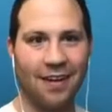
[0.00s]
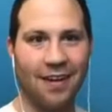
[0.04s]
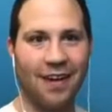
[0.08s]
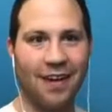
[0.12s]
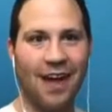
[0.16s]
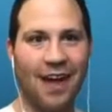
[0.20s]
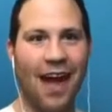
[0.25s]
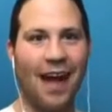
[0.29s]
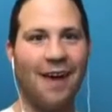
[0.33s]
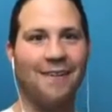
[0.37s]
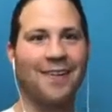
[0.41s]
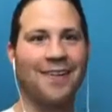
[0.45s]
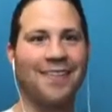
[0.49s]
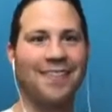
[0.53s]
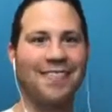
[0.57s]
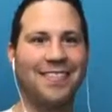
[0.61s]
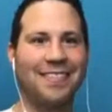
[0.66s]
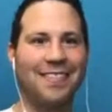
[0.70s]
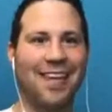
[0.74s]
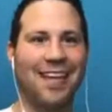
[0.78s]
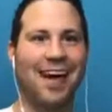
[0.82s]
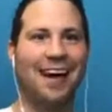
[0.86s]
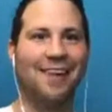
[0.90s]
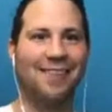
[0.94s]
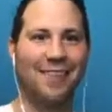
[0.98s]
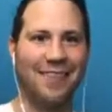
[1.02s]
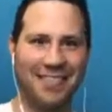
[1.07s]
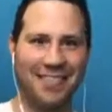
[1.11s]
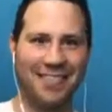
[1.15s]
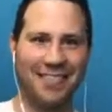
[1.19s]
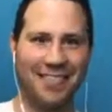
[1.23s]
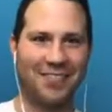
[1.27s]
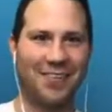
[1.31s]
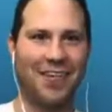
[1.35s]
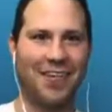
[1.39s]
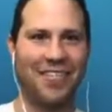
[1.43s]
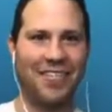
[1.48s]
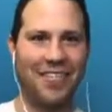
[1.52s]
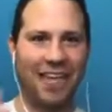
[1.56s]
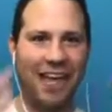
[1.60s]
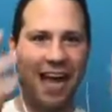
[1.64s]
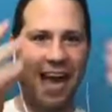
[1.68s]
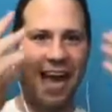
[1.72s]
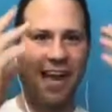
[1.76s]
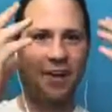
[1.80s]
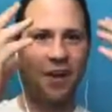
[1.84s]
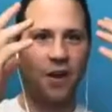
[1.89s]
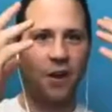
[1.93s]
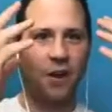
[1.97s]
I was, which is a strange thing. I
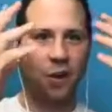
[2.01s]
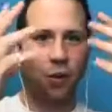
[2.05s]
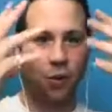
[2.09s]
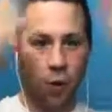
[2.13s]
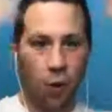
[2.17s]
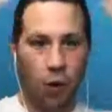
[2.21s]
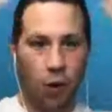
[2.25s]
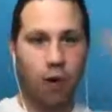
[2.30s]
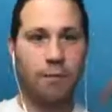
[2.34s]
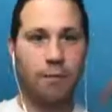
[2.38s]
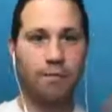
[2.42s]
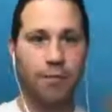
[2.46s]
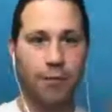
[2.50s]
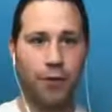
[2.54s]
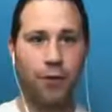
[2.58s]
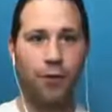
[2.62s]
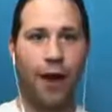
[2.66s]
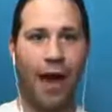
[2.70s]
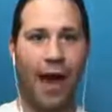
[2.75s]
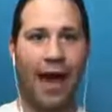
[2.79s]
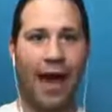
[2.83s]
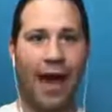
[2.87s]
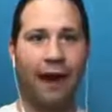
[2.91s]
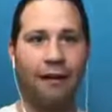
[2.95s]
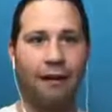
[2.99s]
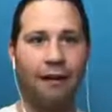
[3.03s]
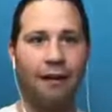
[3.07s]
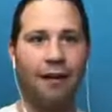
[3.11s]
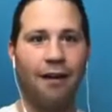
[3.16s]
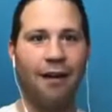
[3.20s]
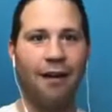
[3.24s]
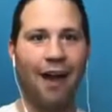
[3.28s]
had long blue hair.